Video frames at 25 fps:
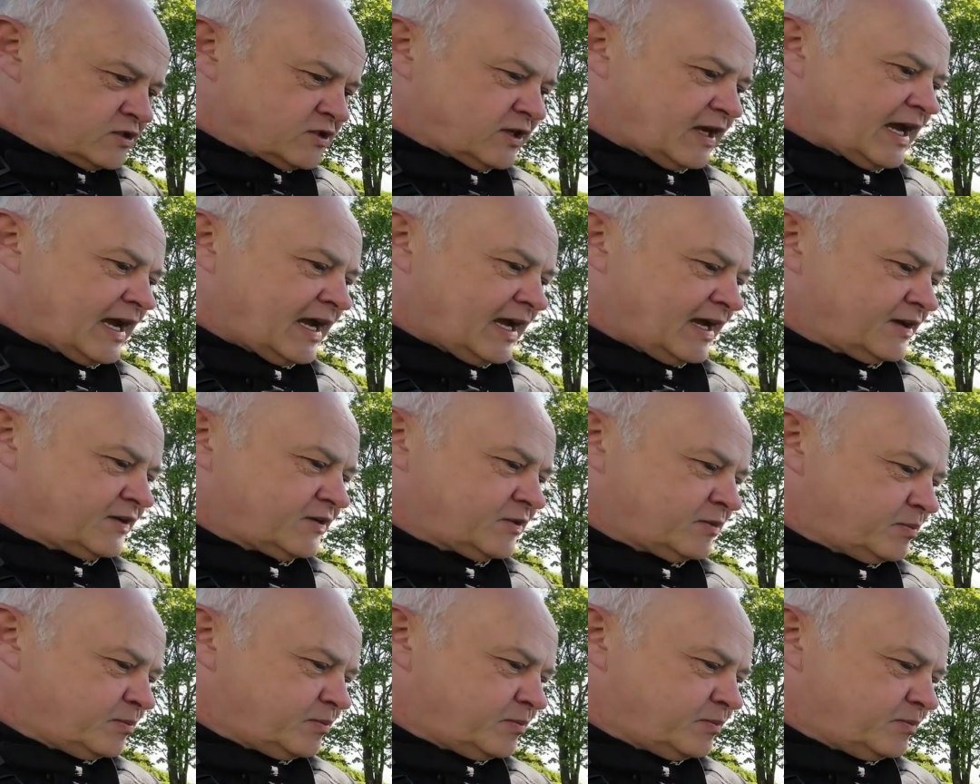to add
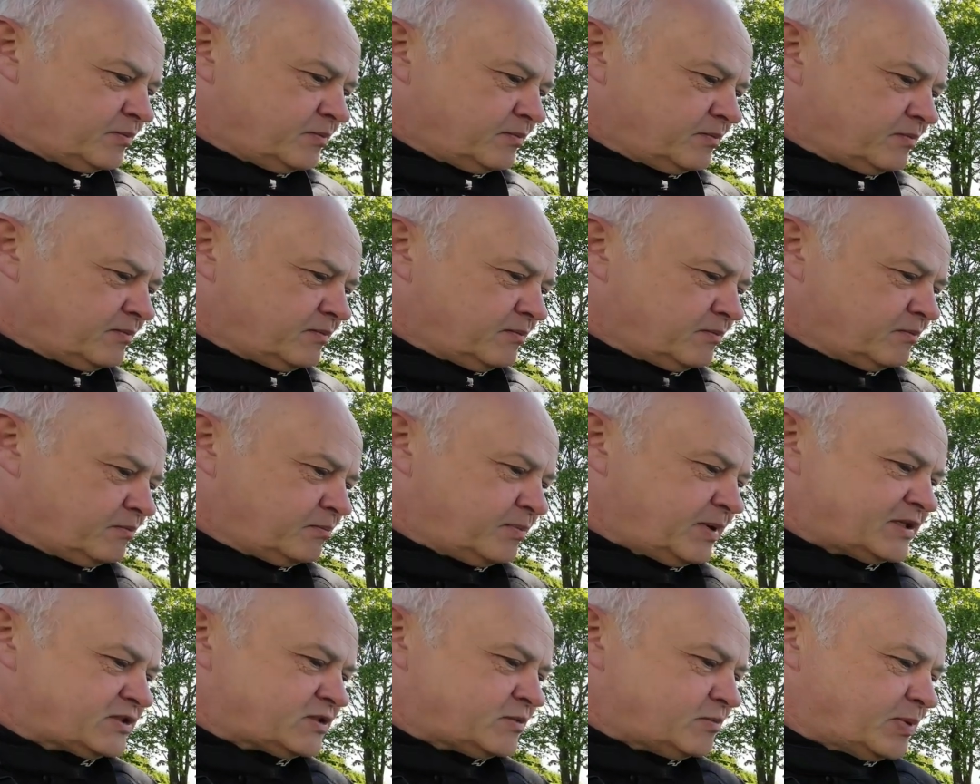
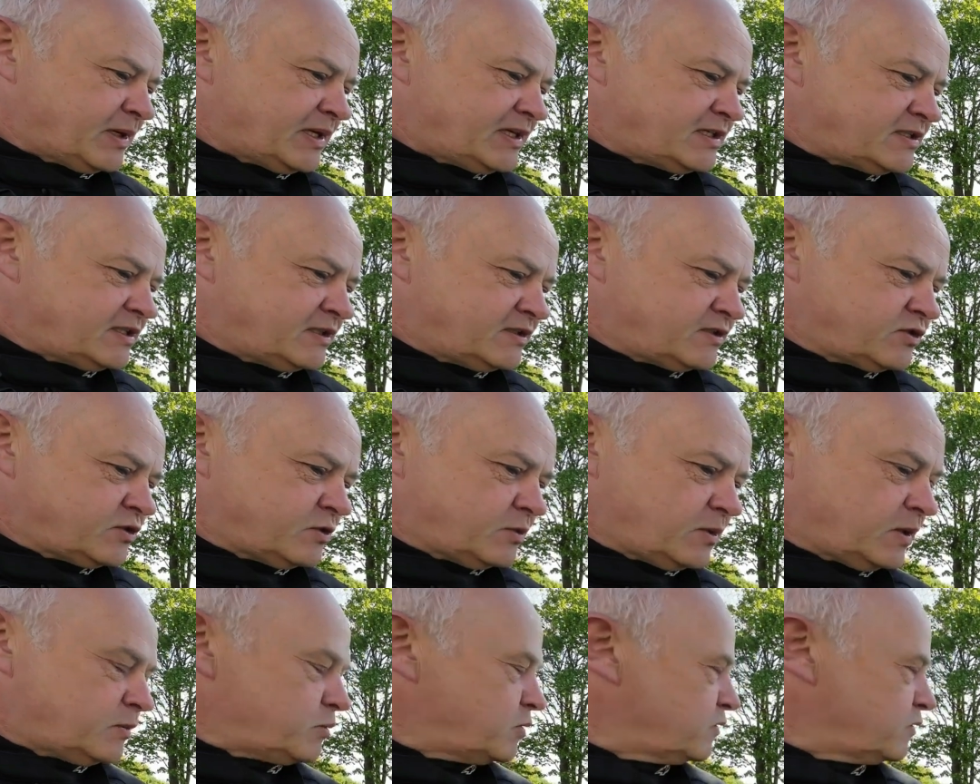bits and pieces to it.